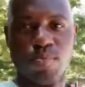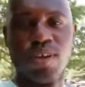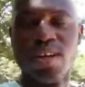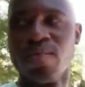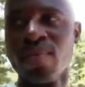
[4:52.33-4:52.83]
can
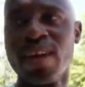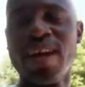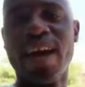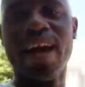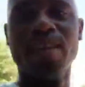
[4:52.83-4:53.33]
be.
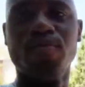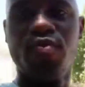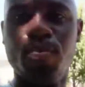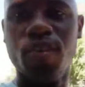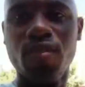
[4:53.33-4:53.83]
And
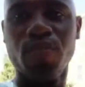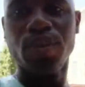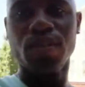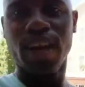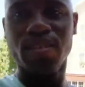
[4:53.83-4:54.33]
feel
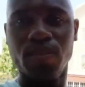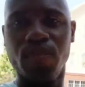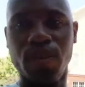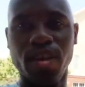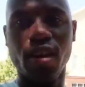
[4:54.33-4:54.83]
free to like this
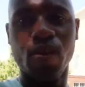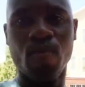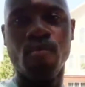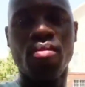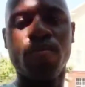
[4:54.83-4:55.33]

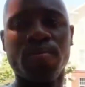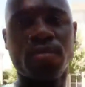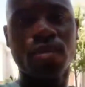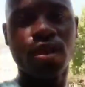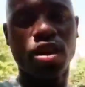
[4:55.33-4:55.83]
video,
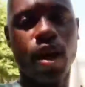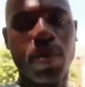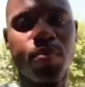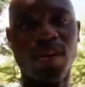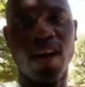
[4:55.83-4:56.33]

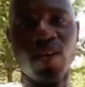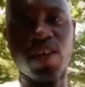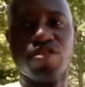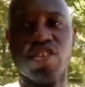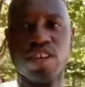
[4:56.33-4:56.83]
comment
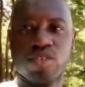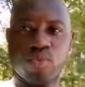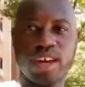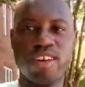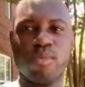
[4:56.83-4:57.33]
below, and share
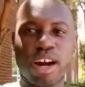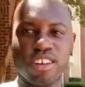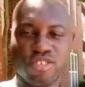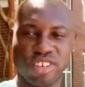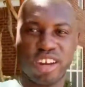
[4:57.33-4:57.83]
this with
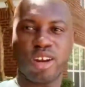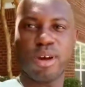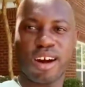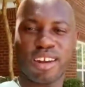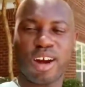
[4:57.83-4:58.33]
everybody that you care
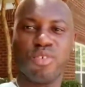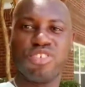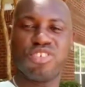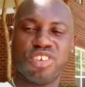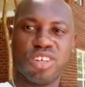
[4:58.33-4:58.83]
about. And I will
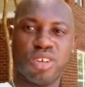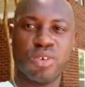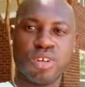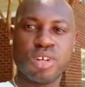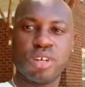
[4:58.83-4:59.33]
see
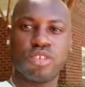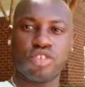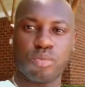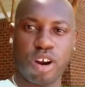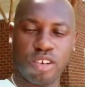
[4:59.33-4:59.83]
you
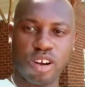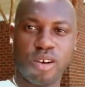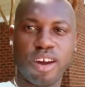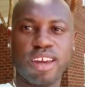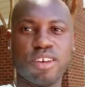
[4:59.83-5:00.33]

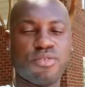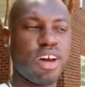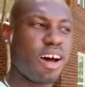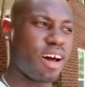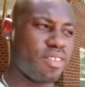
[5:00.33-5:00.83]
tomorrow. And if
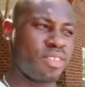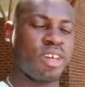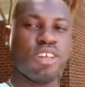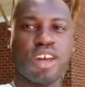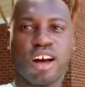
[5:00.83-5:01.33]
not,
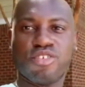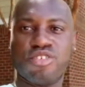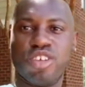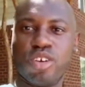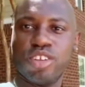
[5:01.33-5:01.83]
I'll
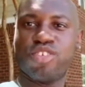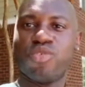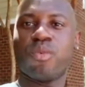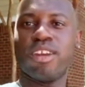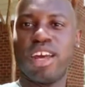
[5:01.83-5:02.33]
see you
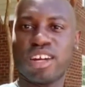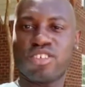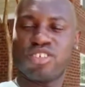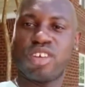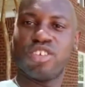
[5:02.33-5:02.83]
until for my
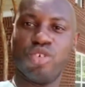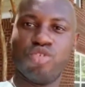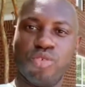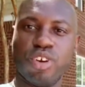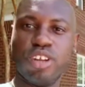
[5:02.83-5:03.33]
next
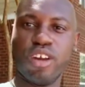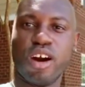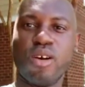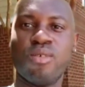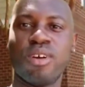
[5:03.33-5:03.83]
YouTube
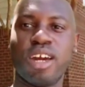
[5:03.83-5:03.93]
video,